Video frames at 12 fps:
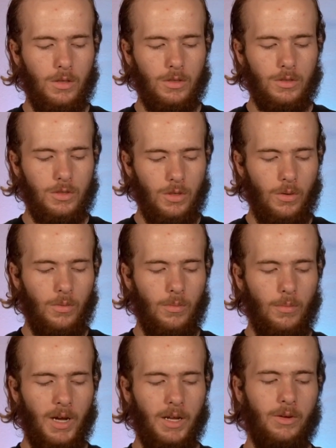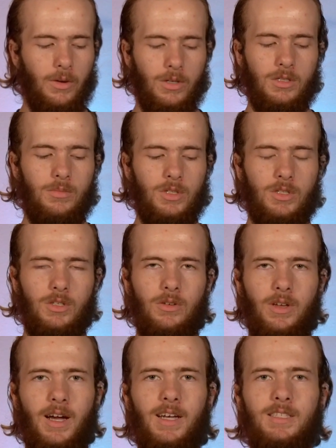So my encouragement to you
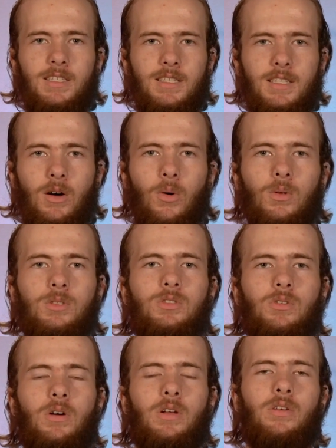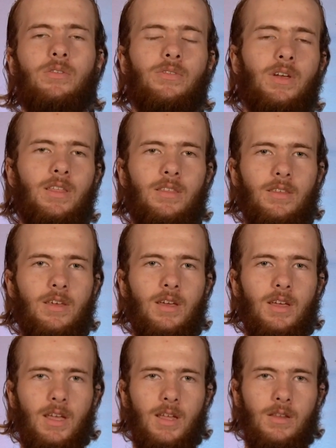guys is to hold strong in your faith
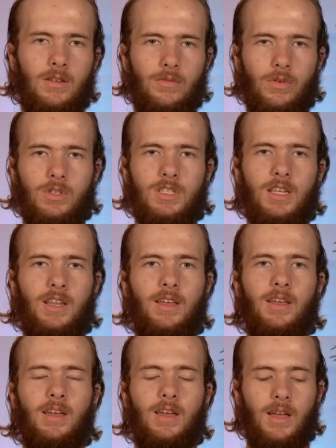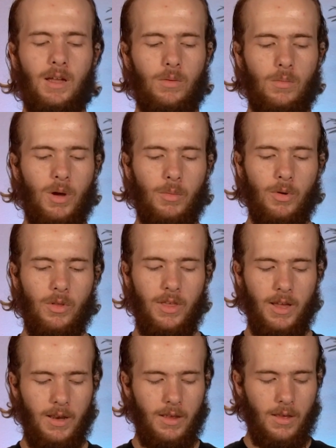in adversity, and remember
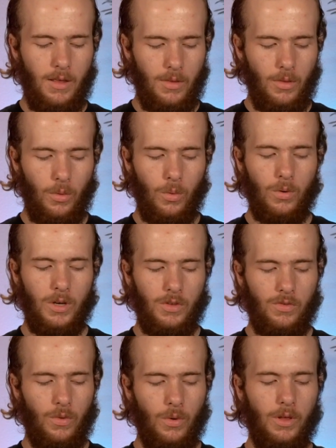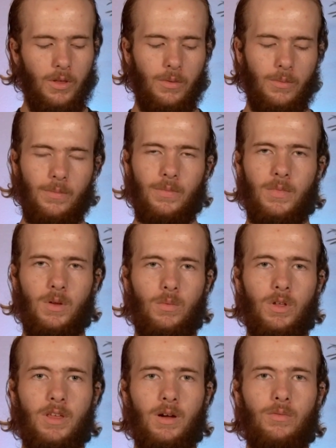that the Lord is for you, and
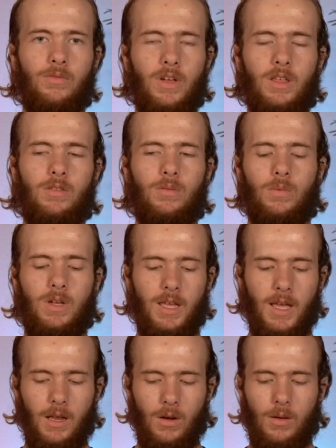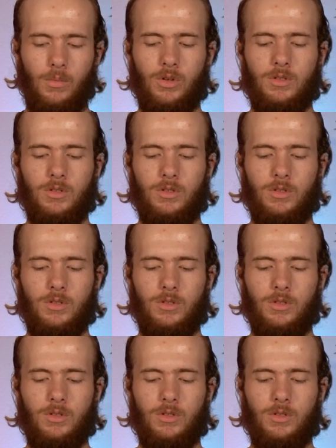without faith we cannot